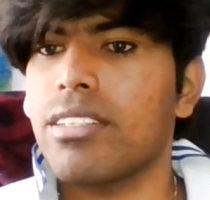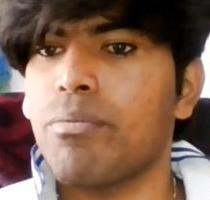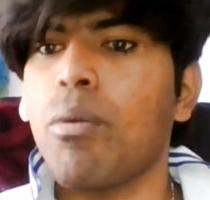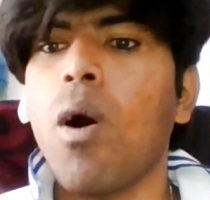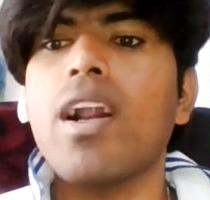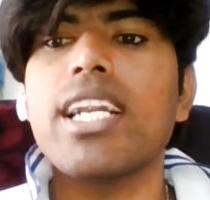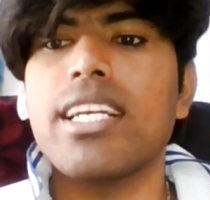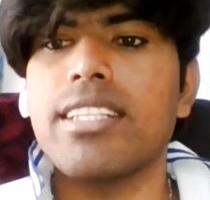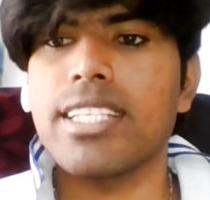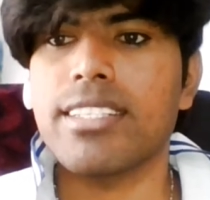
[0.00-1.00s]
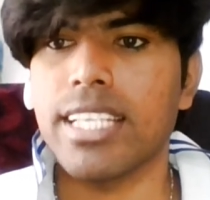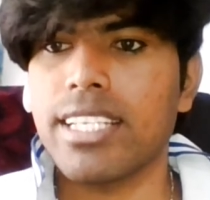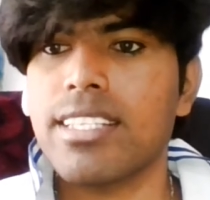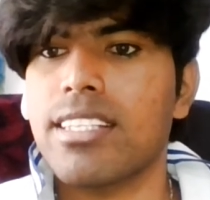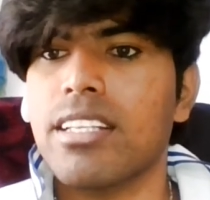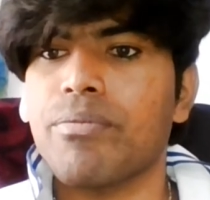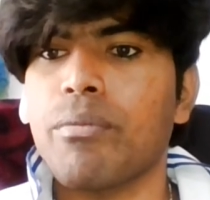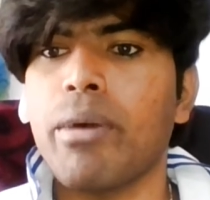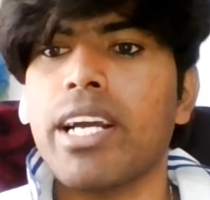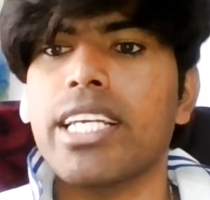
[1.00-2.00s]
Paul VI
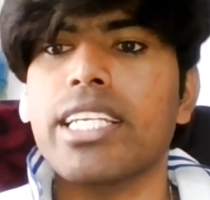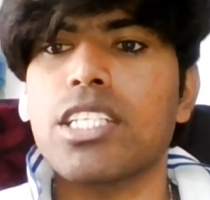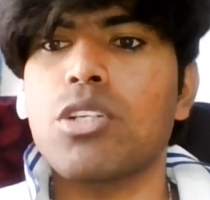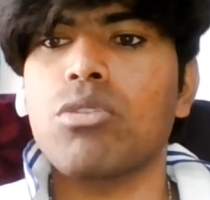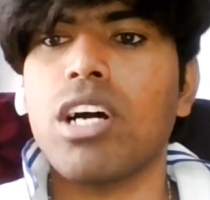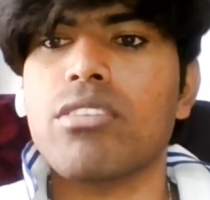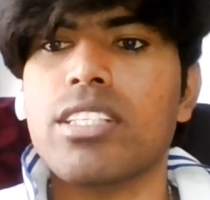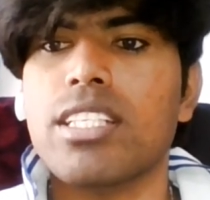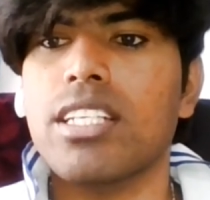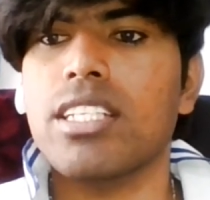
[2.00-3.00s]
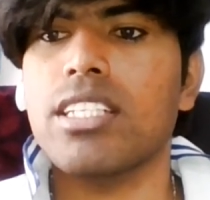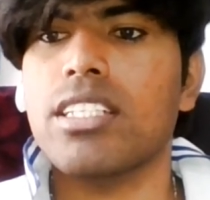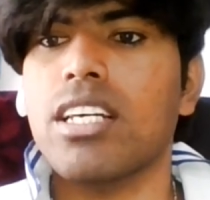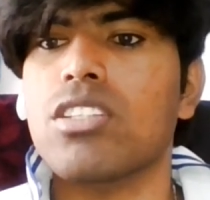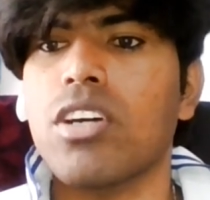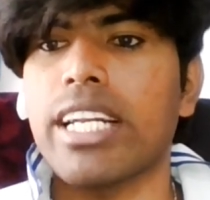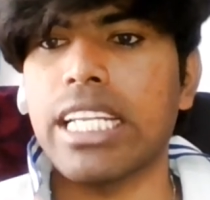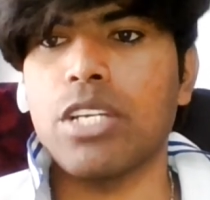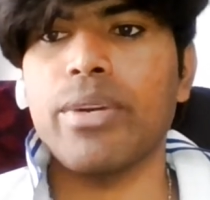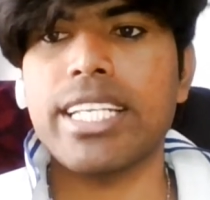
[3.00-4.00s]
by 2000, uh,
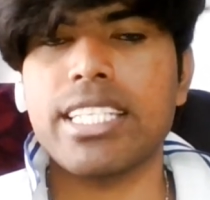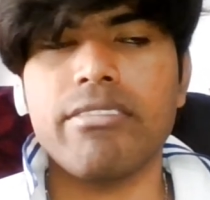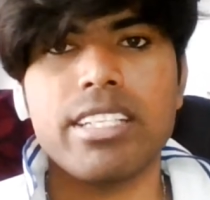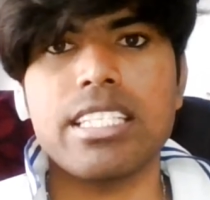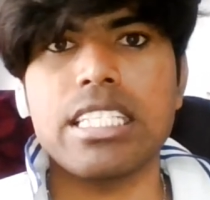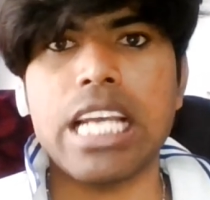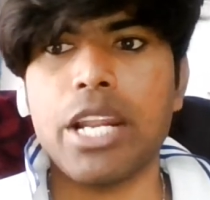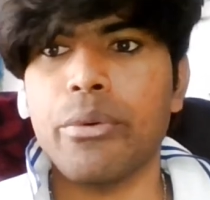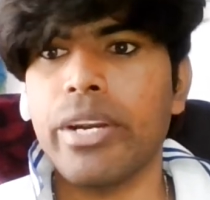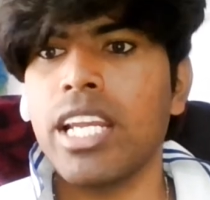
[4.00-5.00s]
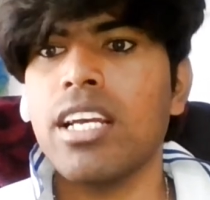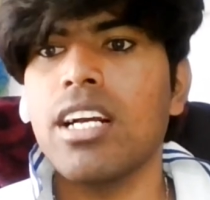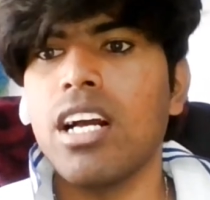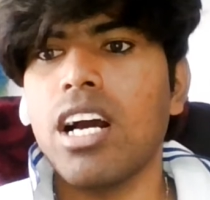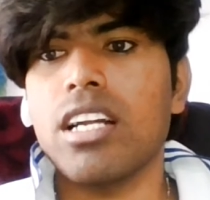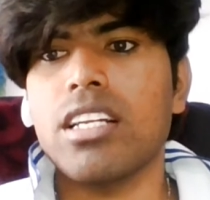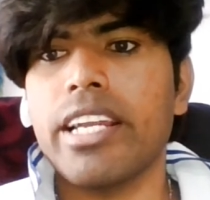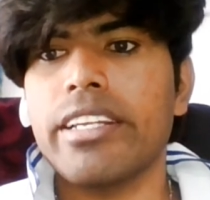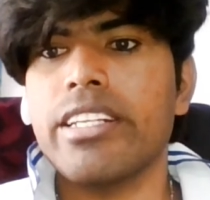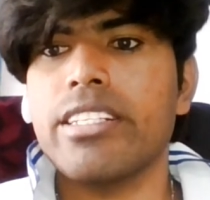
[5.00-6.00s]
sorry, 27th January
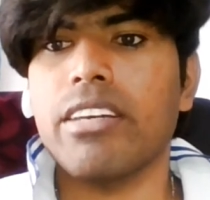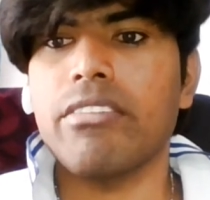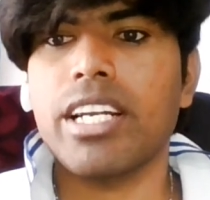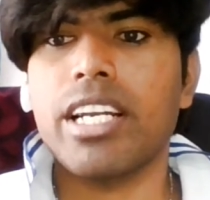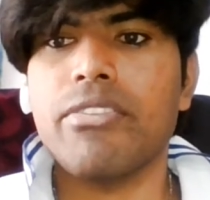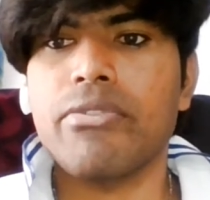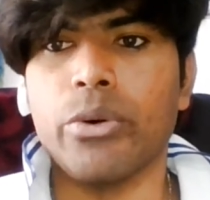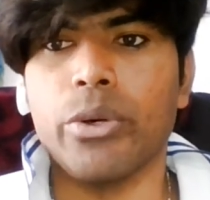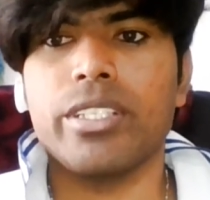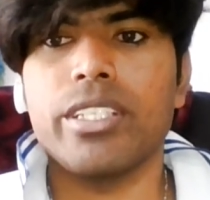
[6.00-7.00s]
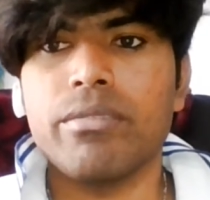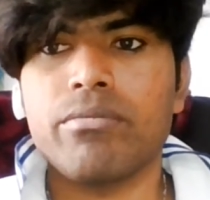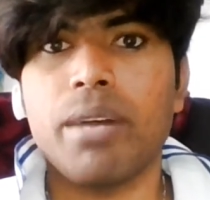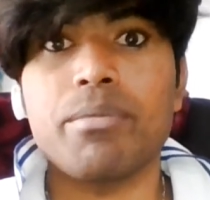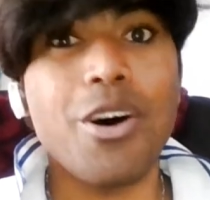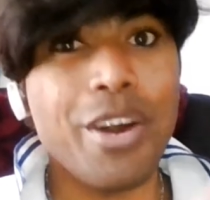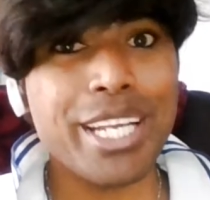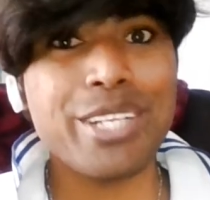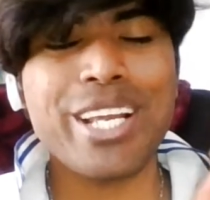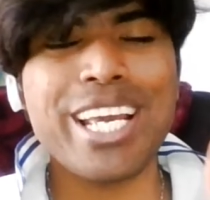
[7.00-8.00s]
1974. Uh, I'm
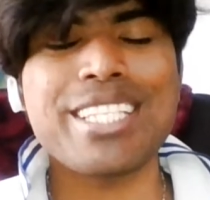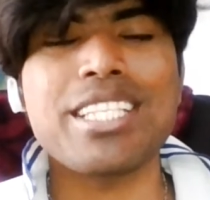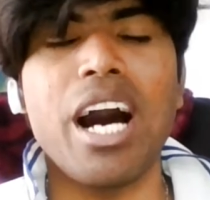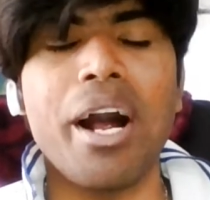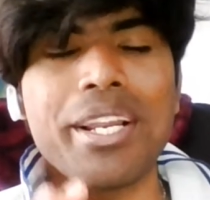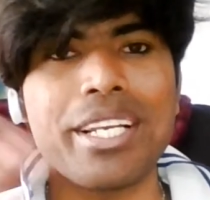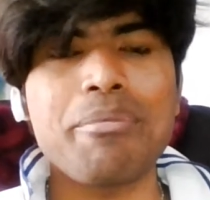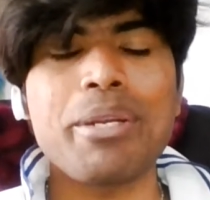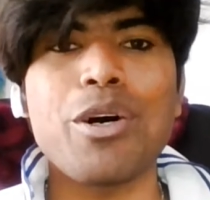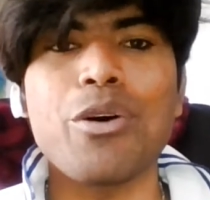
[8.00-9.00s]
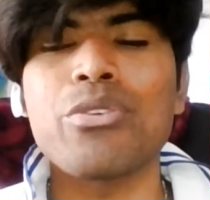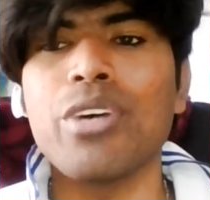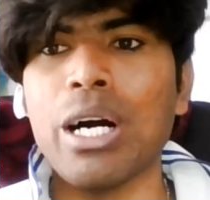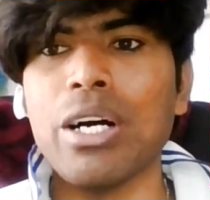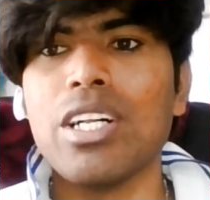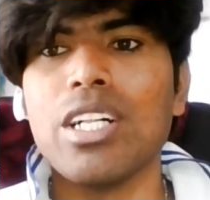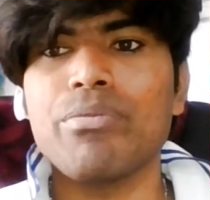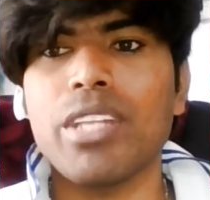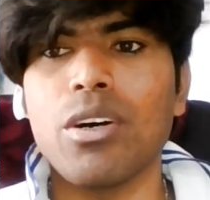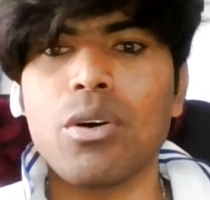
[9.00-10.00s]
sorry today is a little bit of, uh,
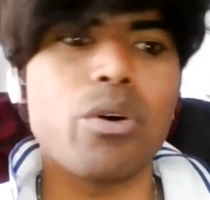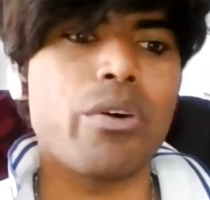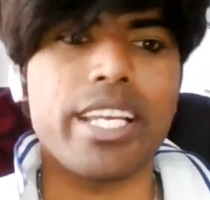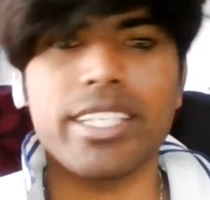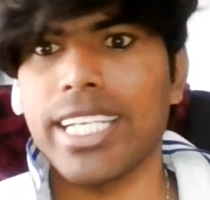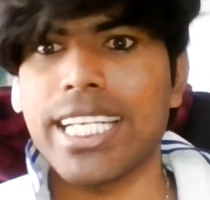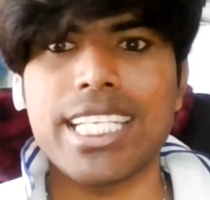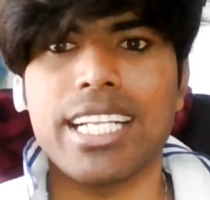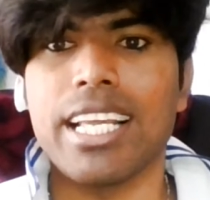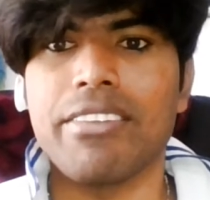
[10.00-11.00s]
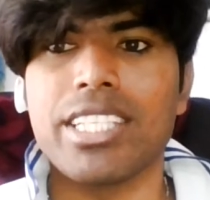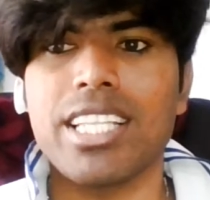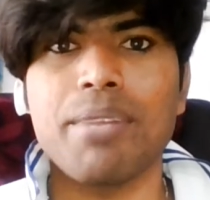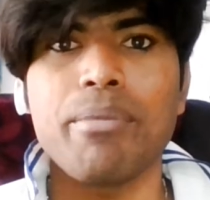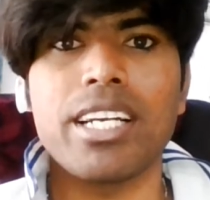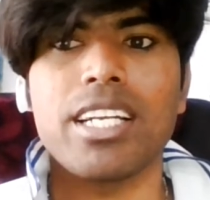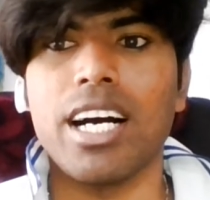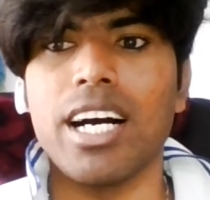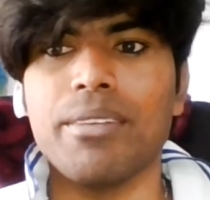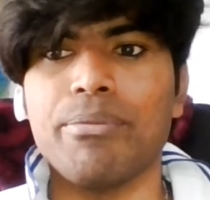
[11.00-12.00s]
you know, going crazy and everything, but,
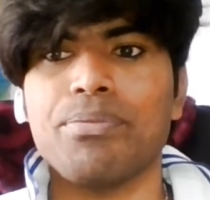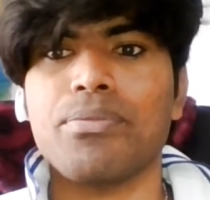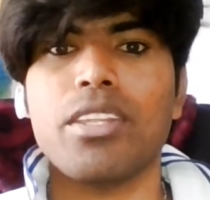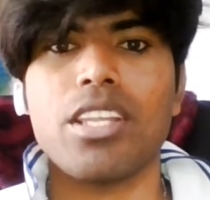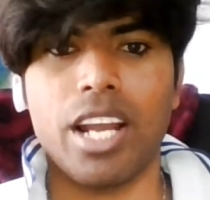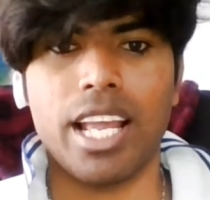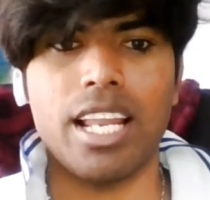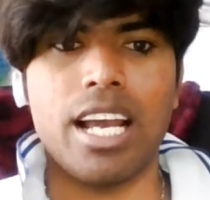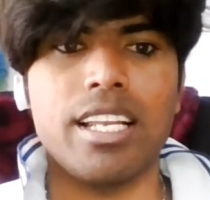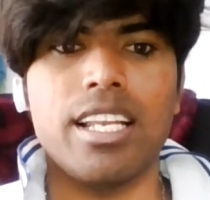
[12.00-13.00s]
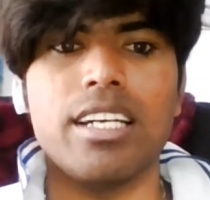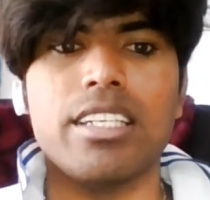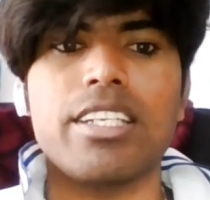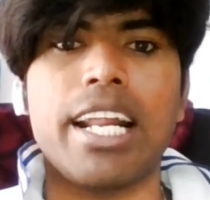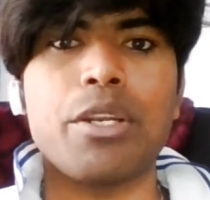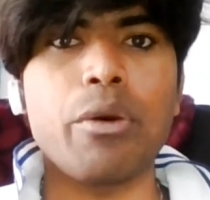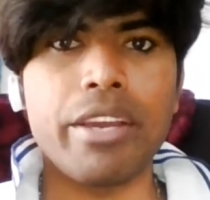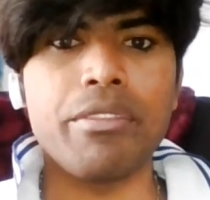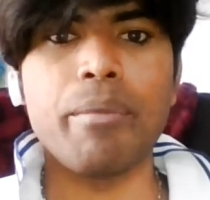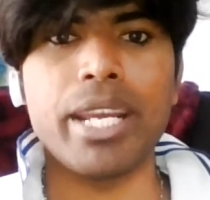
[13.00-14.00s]
uh, you know, I'll, I'll uh, try to
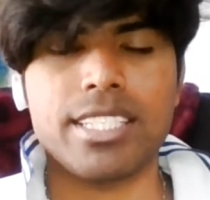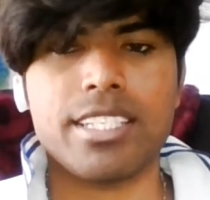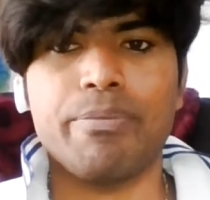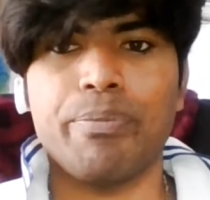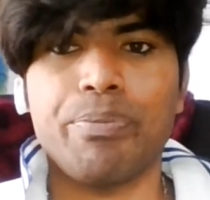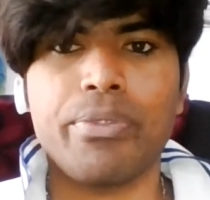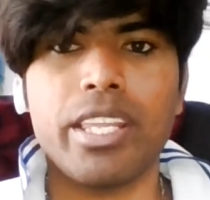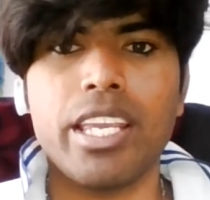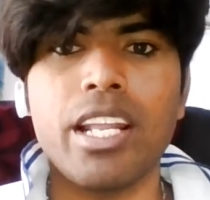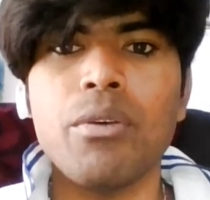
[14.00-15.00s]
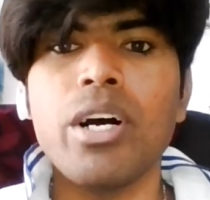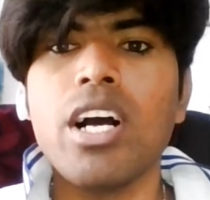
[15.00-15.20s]
give the best, you know.